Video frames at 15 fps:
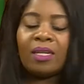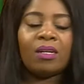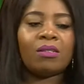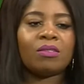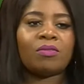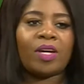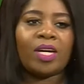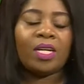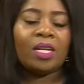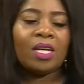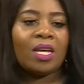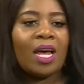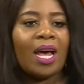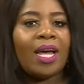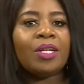else, right?
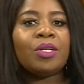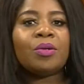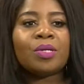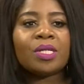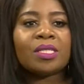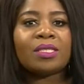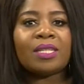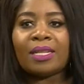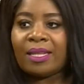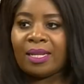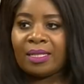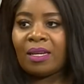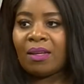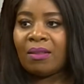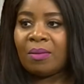I noticed that
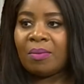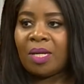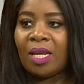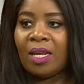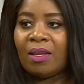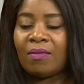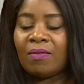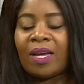that's how they behave.